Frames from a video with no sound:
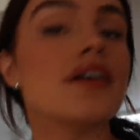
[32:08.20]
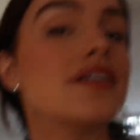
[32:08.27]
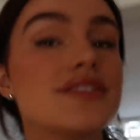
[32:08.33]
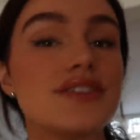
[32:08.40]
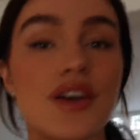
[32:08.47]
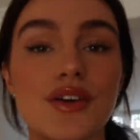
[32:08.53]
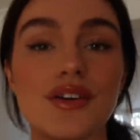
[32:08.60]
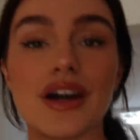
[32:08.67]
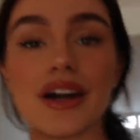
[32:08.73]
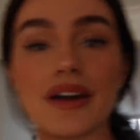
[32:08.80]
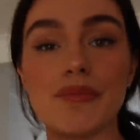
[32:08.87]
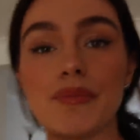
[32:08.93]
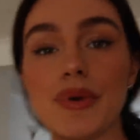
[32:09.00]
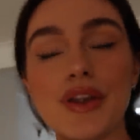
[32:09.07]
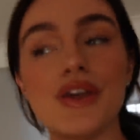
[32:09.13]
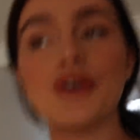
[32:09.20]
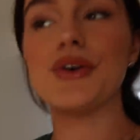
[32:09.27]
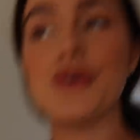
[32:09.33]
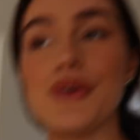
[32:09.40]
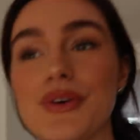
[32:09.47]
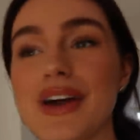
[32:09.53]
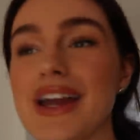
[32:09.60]
soon I can put it
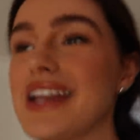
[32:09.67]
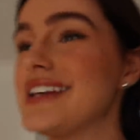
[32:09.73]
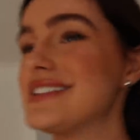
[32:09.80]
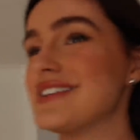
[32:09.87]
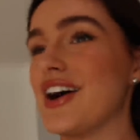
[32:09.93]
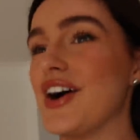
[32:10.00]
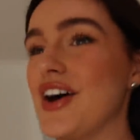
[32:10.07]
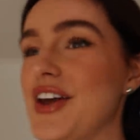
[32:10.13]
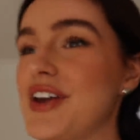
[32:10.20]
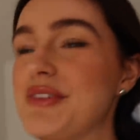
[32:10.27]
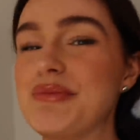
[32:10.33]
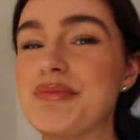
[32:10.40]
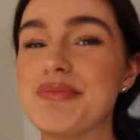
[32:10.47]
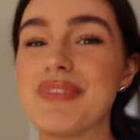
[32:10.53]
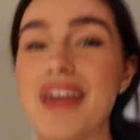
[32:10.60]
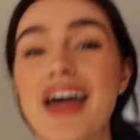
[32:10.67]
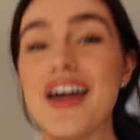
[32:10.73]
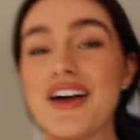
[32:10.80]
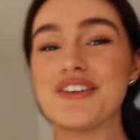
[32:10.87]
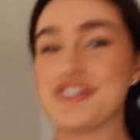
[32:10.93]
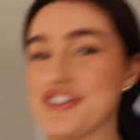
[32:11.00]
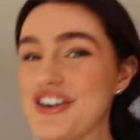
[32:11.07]
all in its home
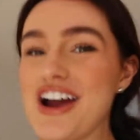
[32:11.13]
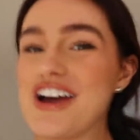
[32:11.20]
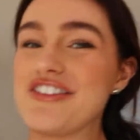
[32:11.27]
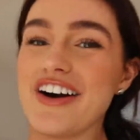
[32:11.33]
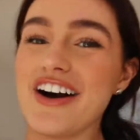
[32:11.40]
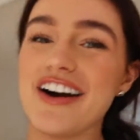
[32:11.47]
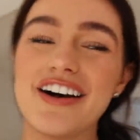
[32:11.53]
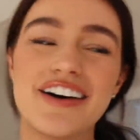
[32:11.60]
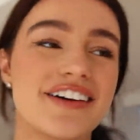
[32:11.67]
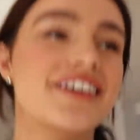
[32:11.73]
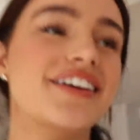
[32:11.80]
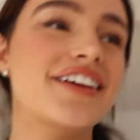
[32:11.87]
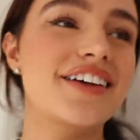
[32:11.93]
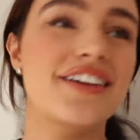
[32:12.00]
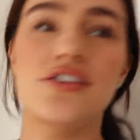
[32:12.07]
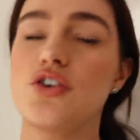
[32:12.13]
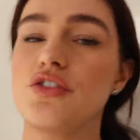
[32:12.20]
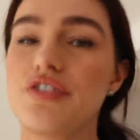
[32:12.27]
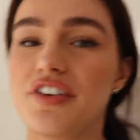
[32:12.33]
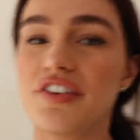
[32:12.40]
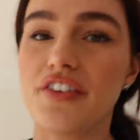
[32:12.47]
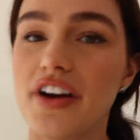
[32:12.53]
forever. Not
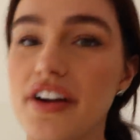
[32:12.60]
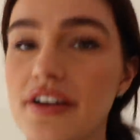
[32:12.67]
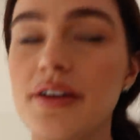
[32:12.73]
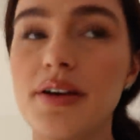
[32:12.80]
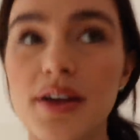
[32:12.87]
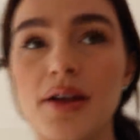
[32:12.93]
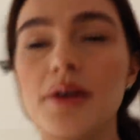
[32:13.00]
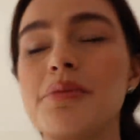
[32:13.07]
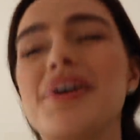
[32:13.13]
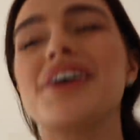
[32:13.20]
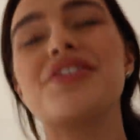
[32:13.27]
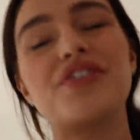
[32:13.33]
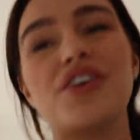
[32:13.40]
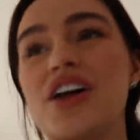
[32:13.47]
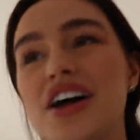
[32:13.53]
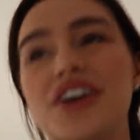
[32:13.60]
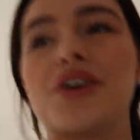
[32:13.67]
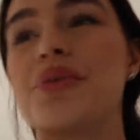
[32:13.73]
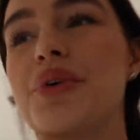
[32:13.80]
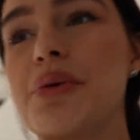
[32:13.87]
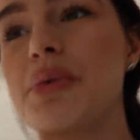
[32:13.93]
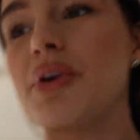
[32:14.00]
forever, but I feel like I don't
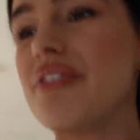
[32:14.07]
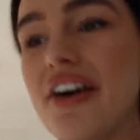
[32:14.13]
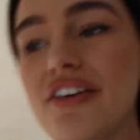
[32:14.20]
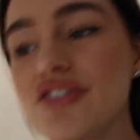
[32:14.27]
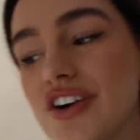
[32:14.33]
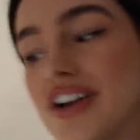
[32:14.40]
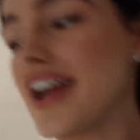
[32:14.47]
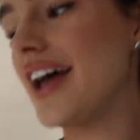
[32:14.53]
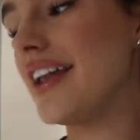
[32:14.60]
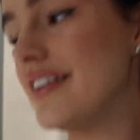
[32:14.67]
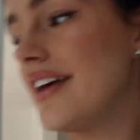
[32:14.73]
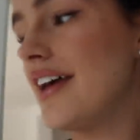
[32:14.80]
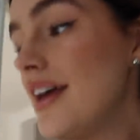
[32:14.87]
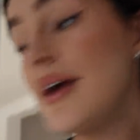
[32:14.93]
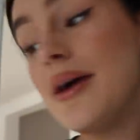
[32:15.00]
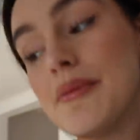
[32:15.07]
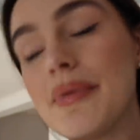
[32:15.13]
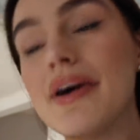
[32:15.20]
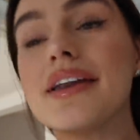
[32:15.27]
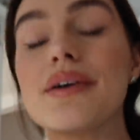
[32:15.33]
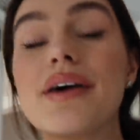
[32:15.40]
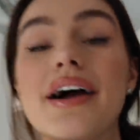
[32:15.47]
want to move ever again.
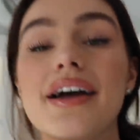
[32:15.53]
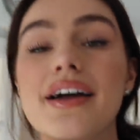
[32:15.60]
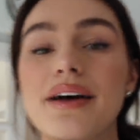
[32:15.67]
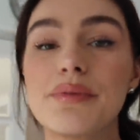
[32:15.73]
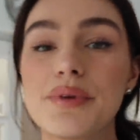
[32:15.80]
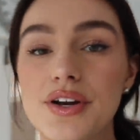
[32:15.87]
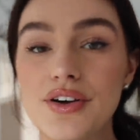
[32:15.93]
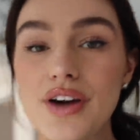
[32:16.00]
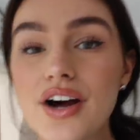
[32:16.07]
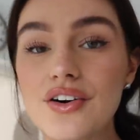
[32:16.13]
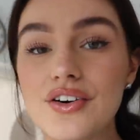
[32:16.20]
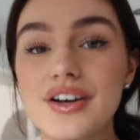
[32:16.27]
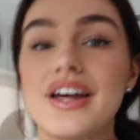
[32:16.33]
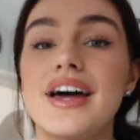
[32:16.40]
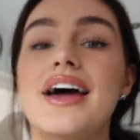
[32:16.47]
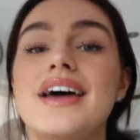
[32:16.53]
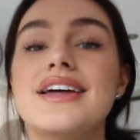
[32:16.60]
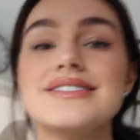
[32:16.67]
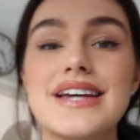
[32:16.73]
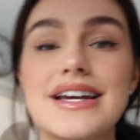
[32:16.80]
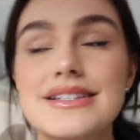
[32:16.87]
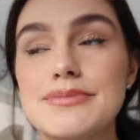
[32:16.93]
But anyway, I'm gonna crack on,
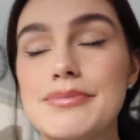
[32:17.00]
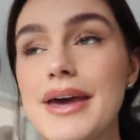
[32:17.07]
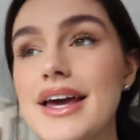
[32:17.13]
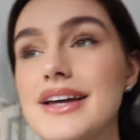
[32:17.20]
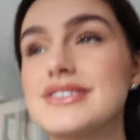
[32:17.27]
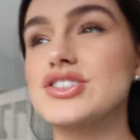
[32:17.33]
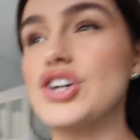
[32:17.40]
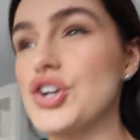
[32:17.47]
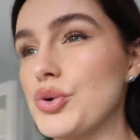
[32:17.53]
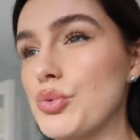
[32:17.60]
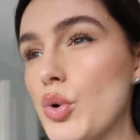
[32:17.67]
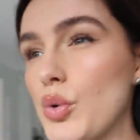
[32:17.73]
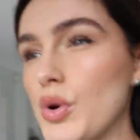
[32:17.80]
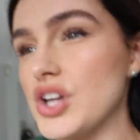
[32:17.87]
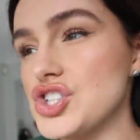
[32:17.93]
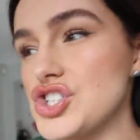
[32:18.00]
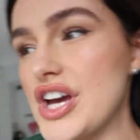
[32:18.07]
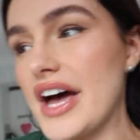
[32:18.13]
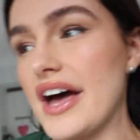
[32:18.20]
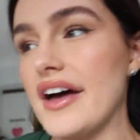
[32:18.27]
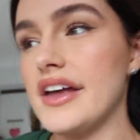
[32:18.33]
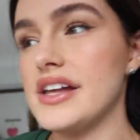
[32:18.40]
take some pics. Don't know what ones
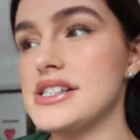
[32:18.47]
yet,